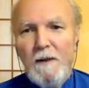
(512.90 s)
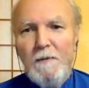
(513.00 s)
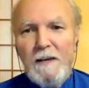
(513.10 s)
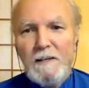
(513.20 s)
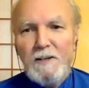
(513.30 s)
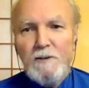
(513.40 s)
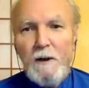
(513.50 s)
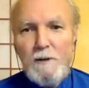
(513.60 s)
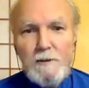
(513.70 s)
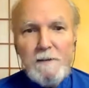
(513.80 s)

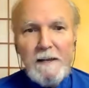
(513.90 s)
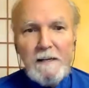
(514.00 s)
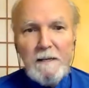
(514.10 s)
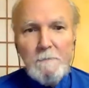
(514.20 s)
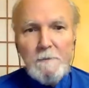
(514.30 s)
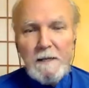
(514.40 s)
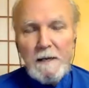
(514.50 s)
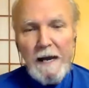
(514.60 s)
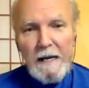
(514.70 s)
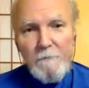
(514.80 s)
instruction that comes
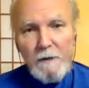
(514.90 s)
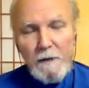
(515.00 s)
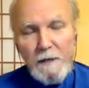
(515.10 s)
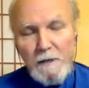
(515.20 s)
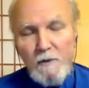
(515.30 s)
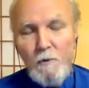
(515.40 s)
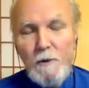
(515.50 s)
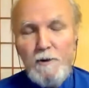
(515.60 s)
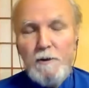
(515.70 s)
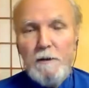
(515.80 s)
kind of on an
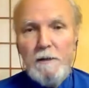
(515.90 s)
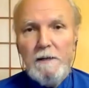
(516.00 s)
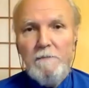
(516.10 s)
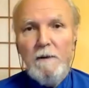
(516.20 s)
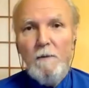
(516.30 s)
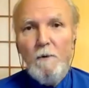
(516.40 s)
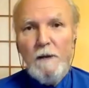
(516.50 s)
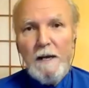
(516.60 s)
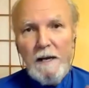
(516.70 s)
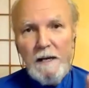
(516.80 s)
intuitional level, we
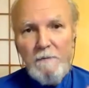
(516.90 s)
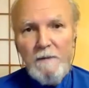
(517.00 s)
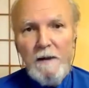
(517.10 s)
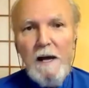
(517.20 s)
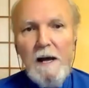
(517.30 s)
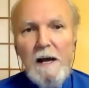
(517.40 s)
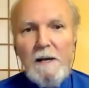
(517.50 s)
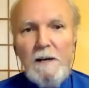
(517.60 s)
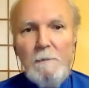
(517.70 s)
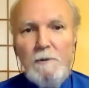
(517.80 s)
can kind of
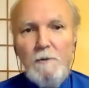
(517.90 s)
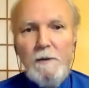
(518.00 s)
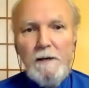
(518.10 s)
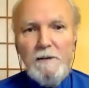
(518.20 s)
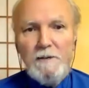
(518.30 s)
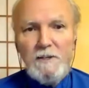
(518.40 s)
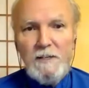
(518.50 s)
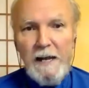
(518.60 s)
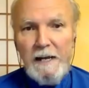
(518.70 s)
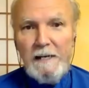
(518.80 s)
come to an
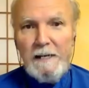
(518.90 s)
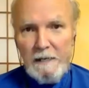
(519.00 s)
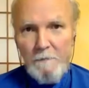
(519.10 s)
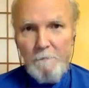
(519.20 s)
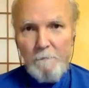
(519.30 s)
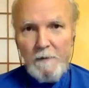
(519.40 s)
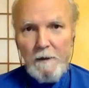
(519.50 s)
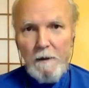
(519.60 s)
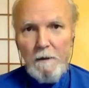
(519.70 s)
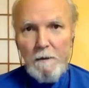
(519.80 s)
understanding
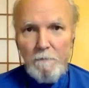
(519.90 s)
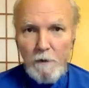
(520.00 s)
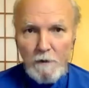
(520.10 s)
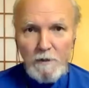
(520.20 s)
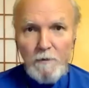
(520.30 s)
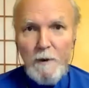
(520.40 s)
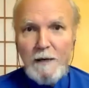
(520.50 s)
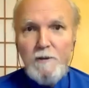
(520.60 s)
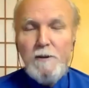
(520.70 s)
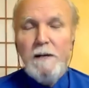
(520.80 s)
of our
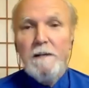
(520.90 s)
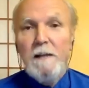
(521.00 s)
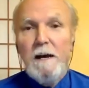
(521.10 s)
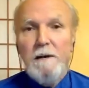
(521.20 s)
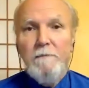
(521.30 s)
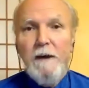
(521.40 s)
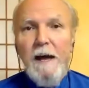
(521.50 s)
direction in life.